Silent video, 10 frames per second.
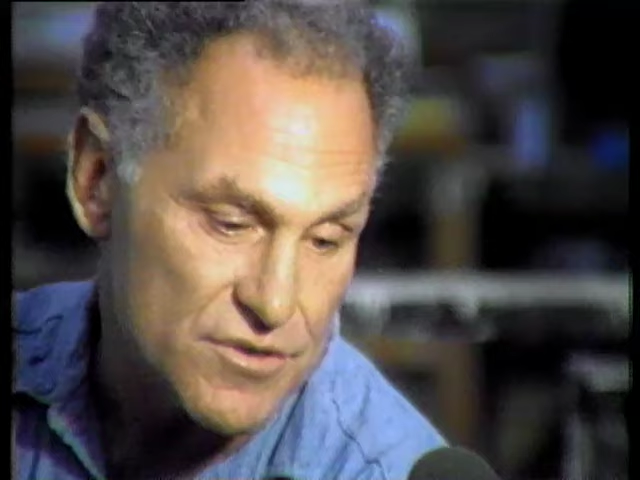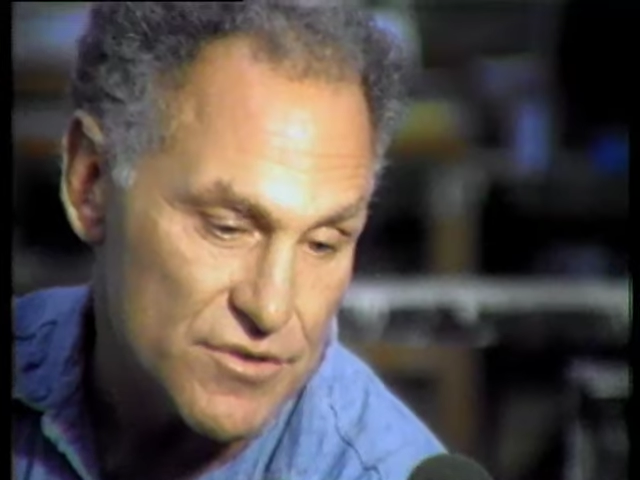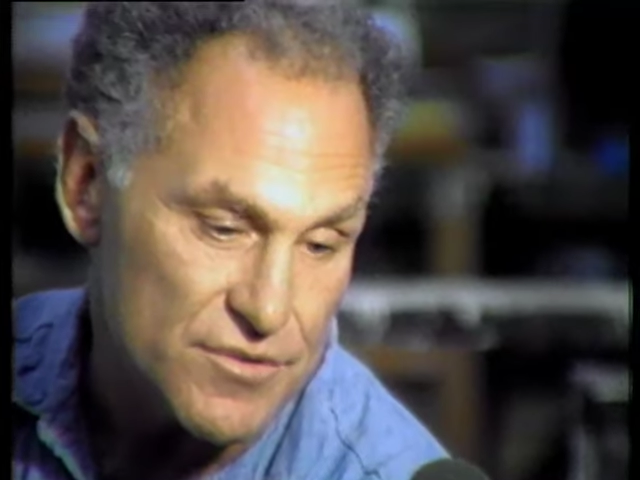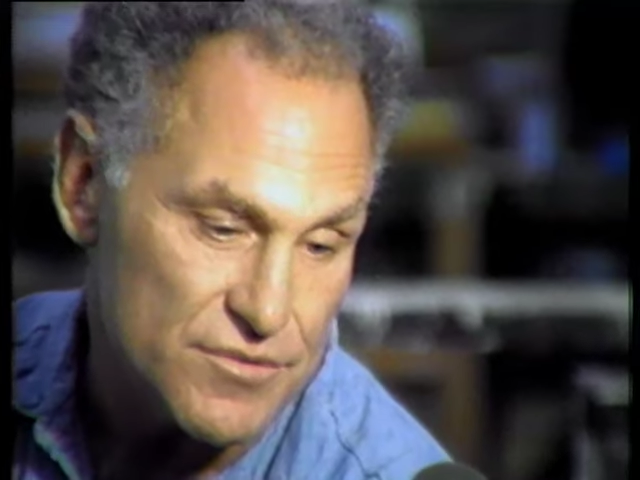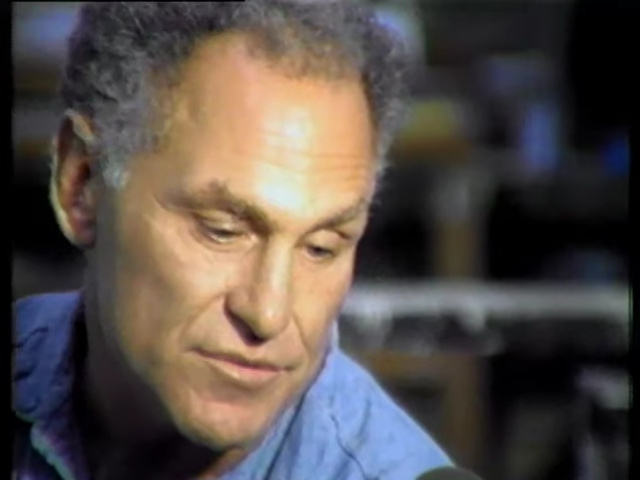
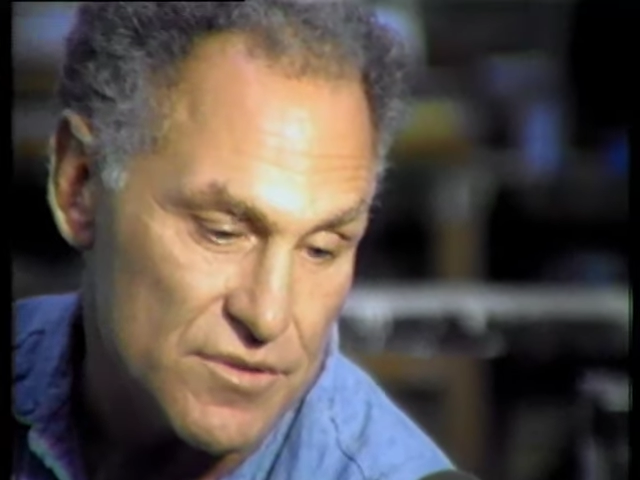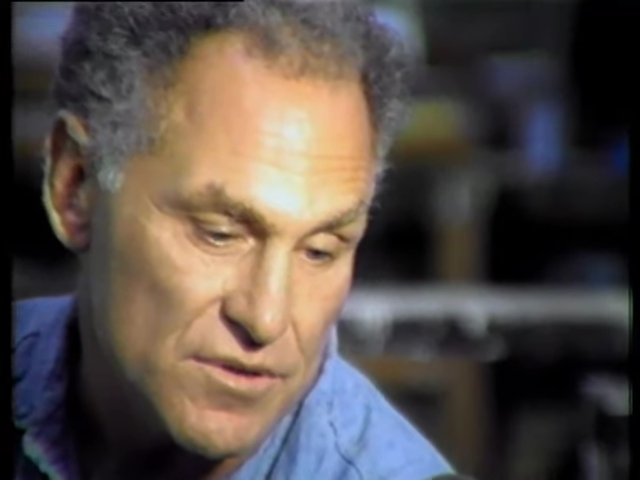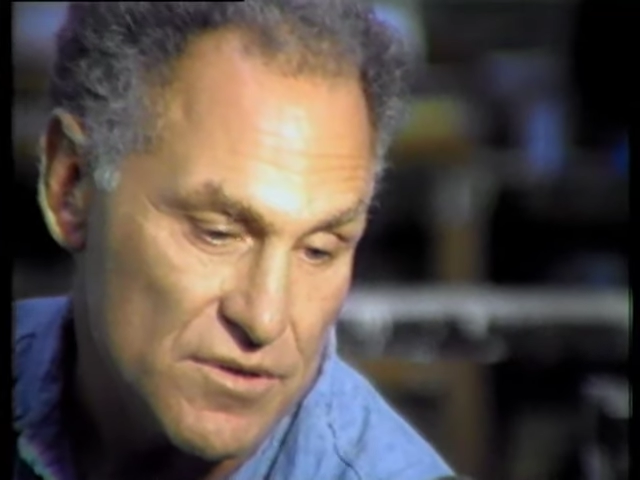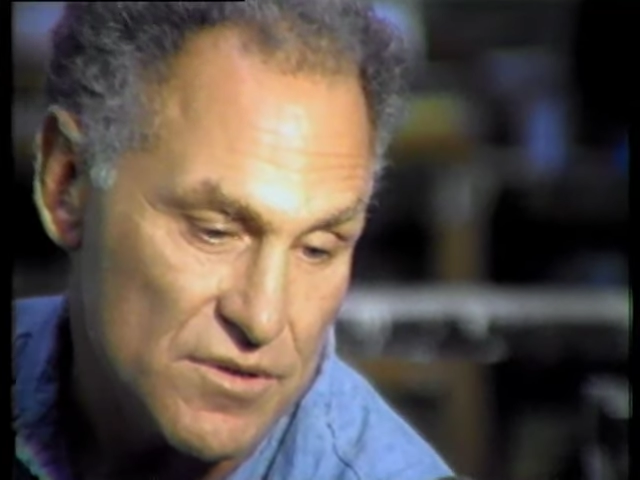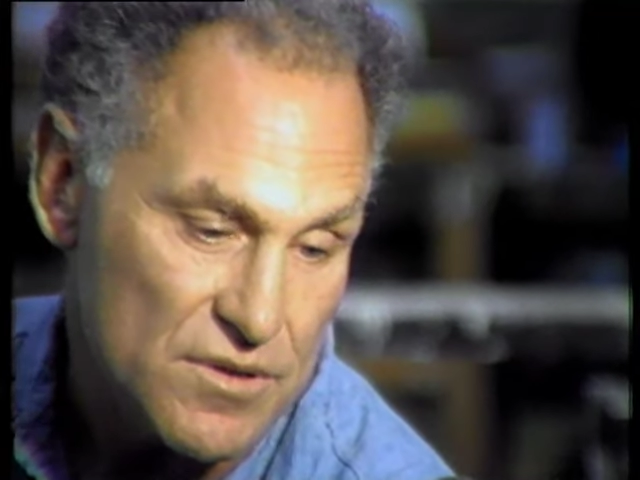to
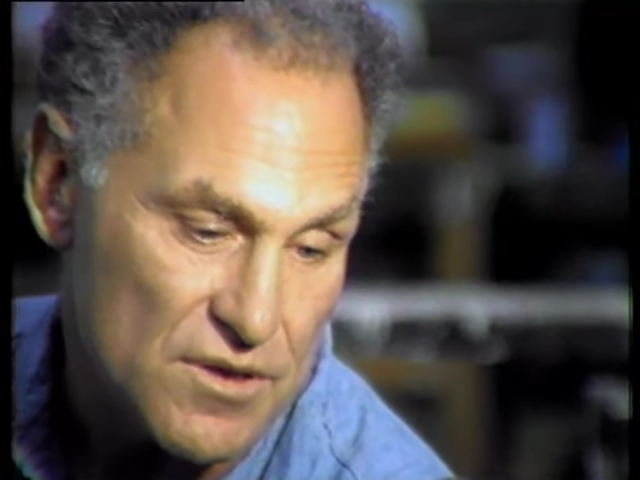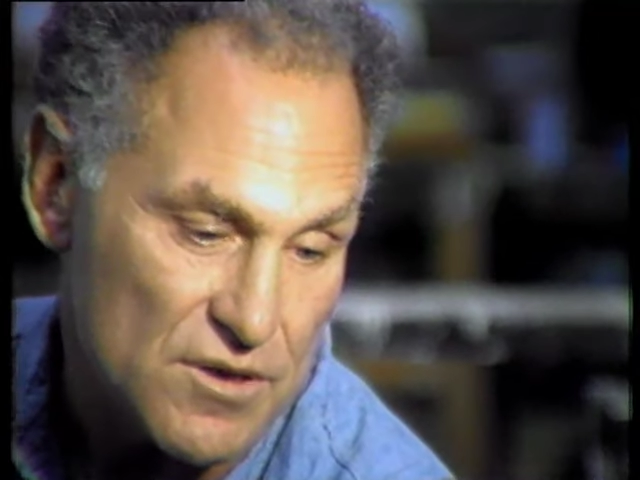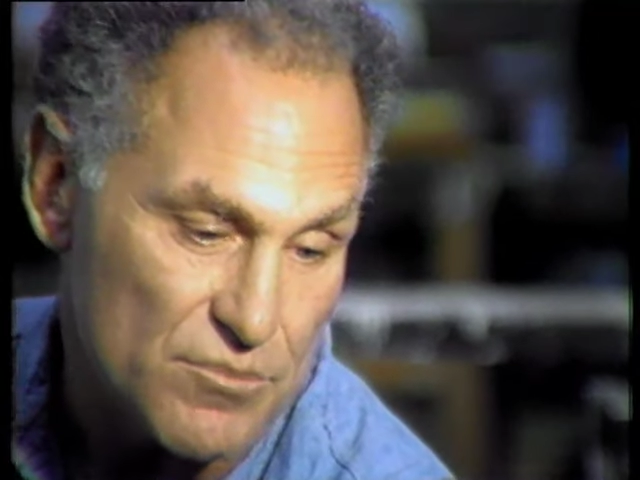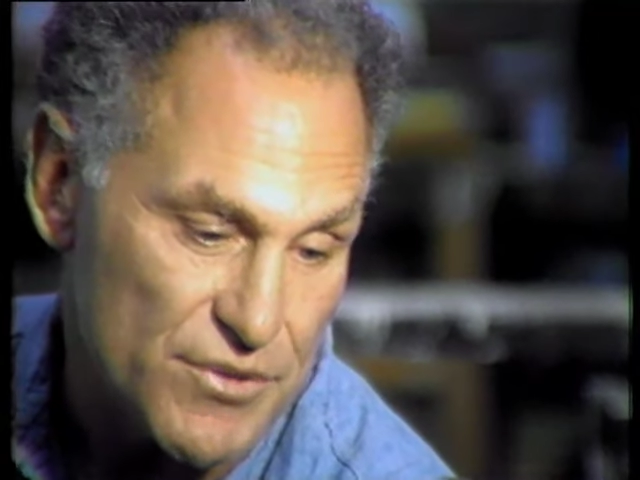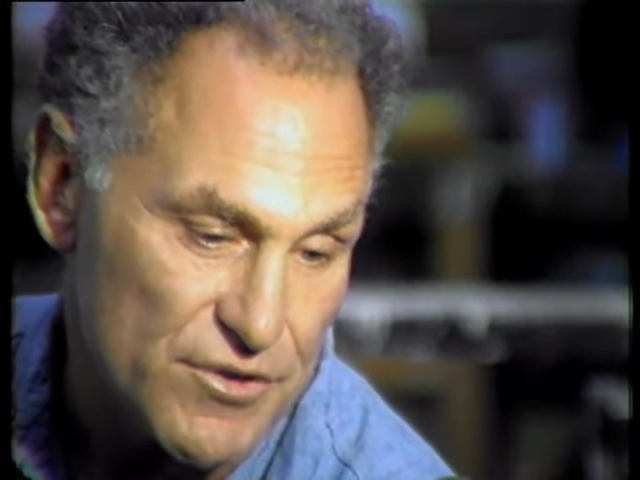
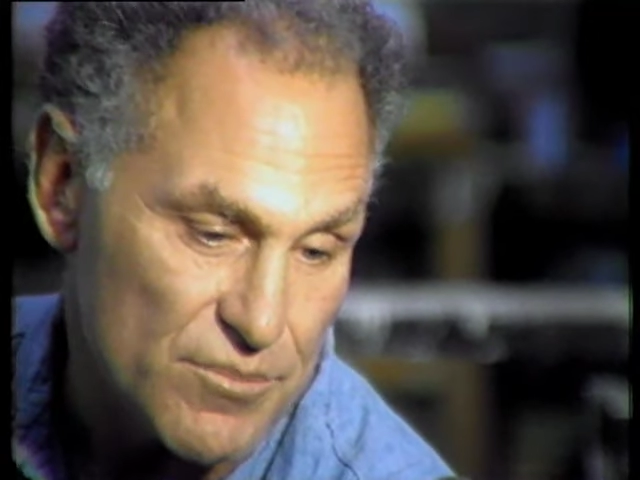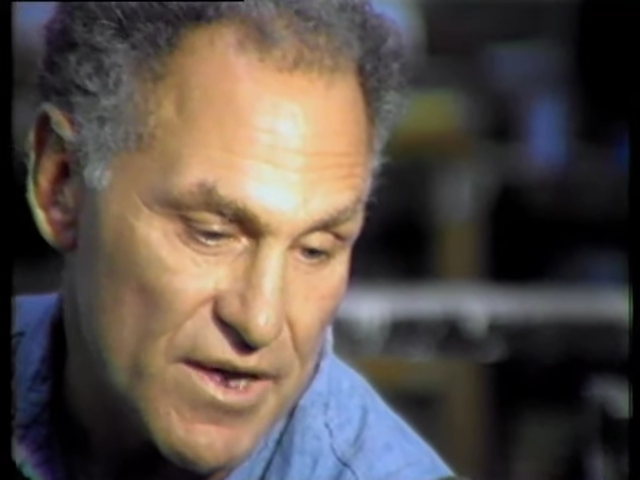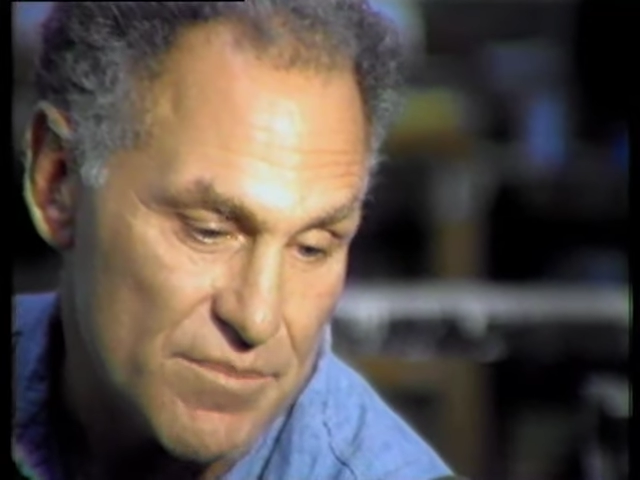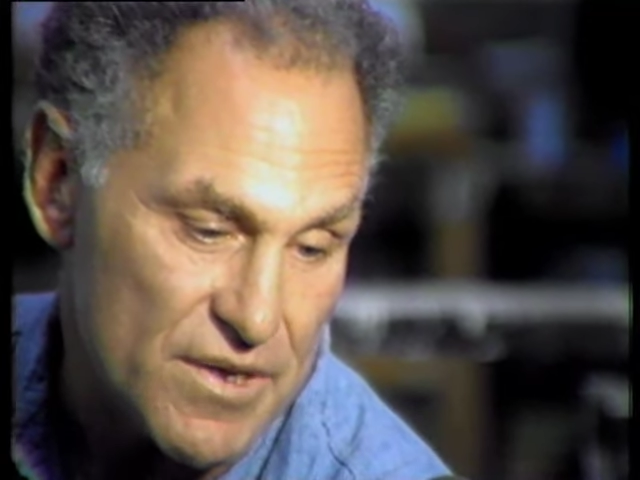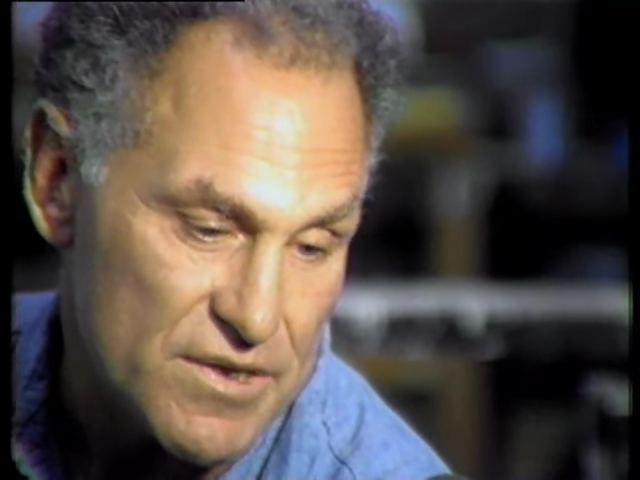uh, build my